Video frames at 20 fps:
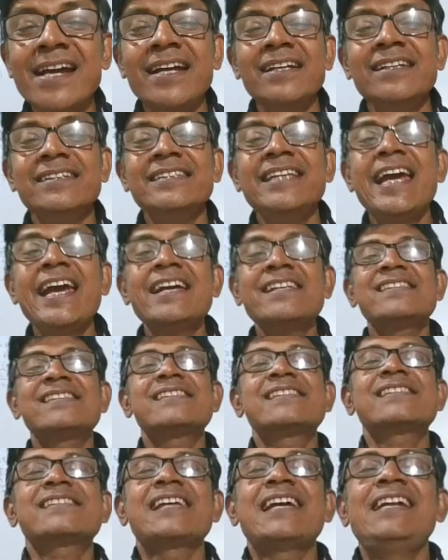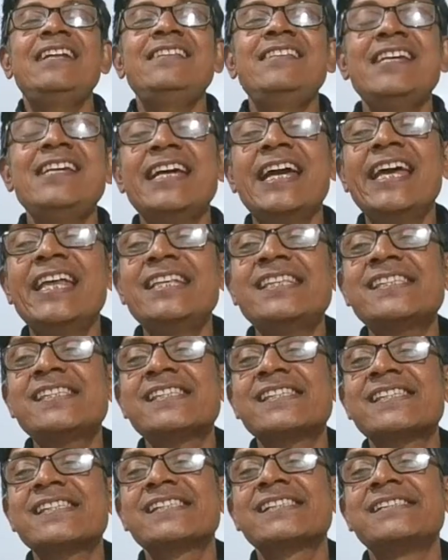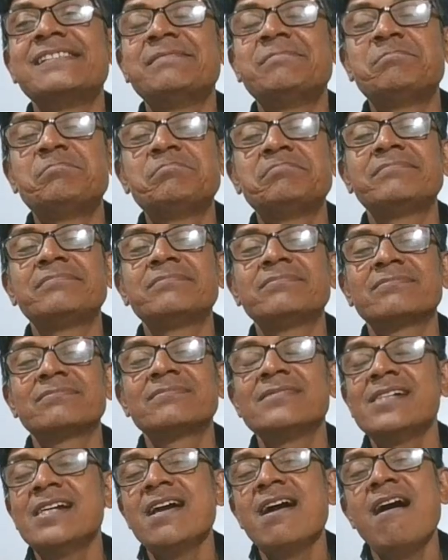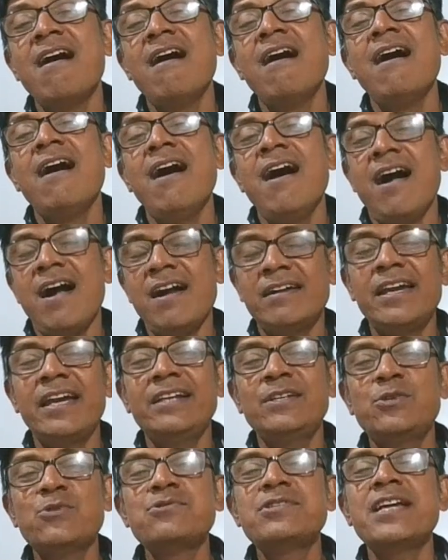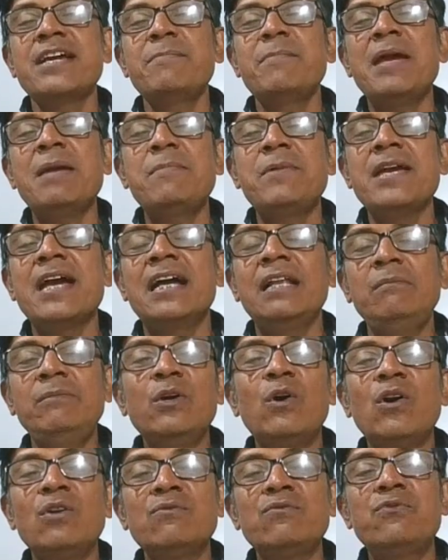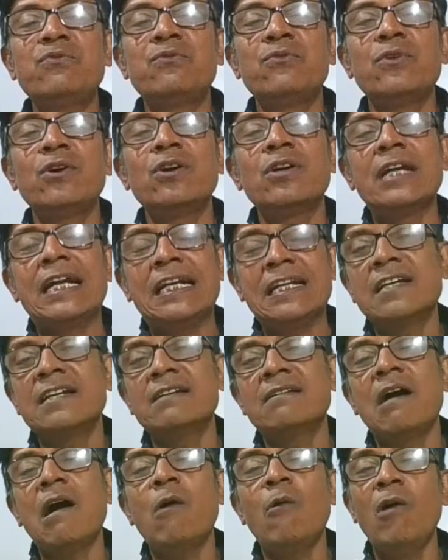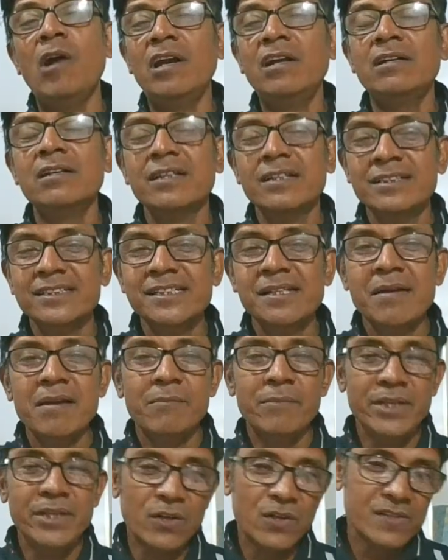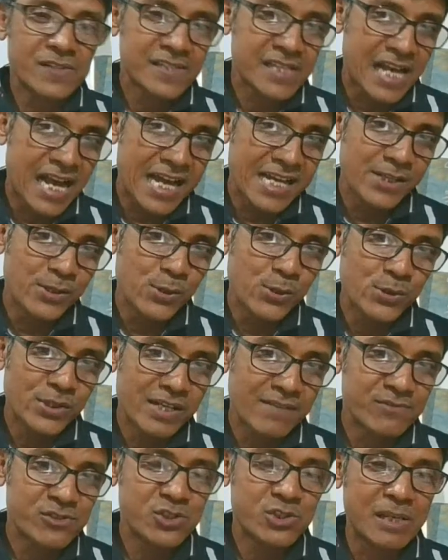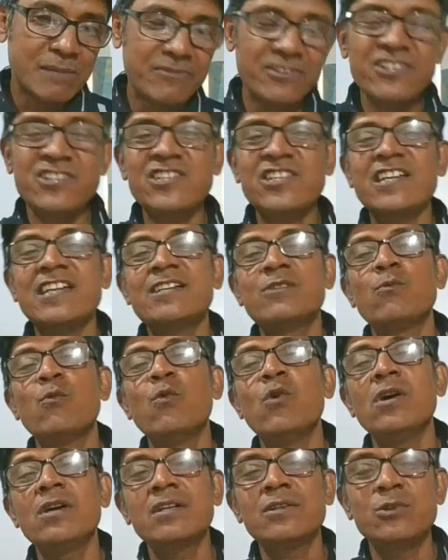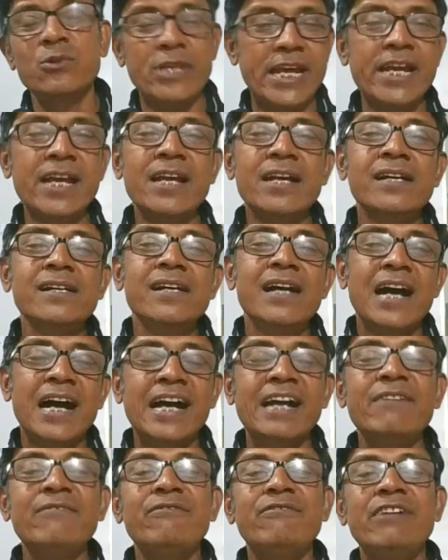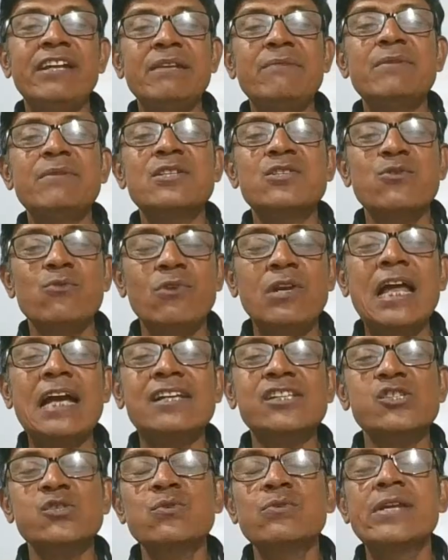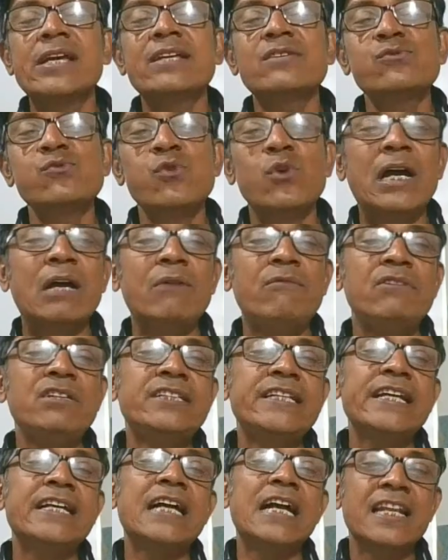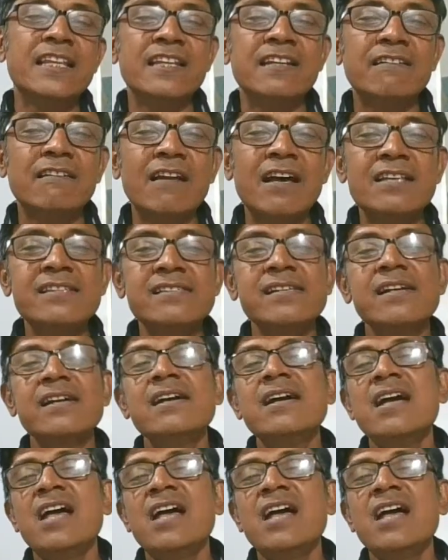Yes, anything else? Again today maybe I'll be on for another hour because I don't have sufficient work today. I am very much relaxed today, so I will take another class.